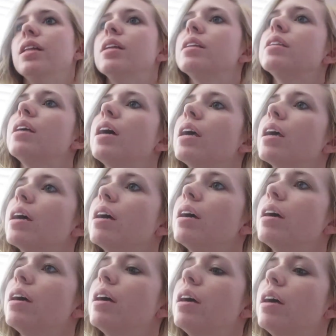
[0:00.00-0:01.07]
It's like
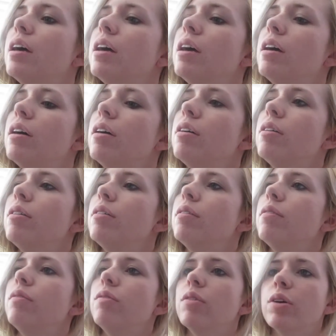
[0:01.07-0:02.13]

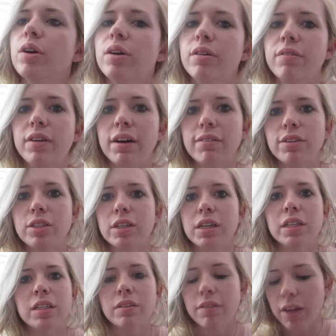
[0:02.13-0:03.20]
four or five
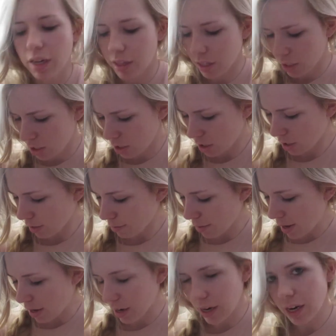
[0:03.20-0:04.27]
strands of hair that just come
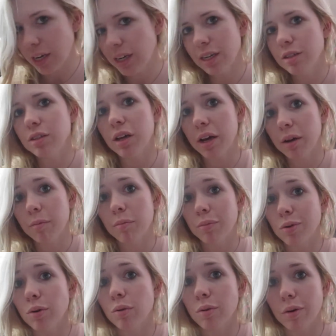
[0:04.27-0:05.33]
out. And I didn't like
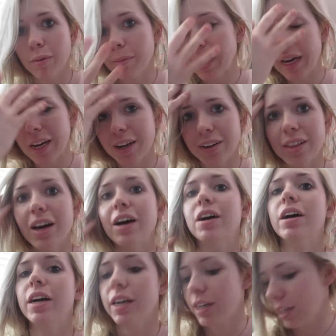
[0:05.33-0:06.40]
pull on my hair that
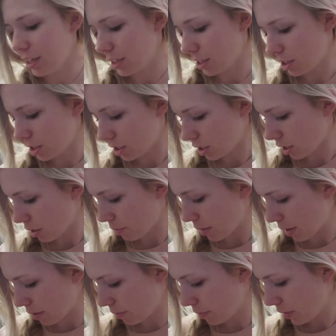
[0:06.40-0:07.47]
hard. It's just come
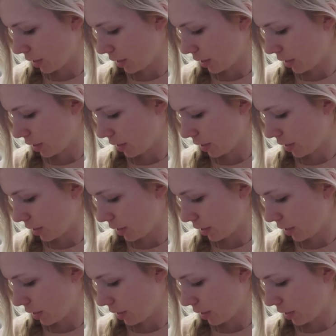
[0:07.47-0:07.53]
out.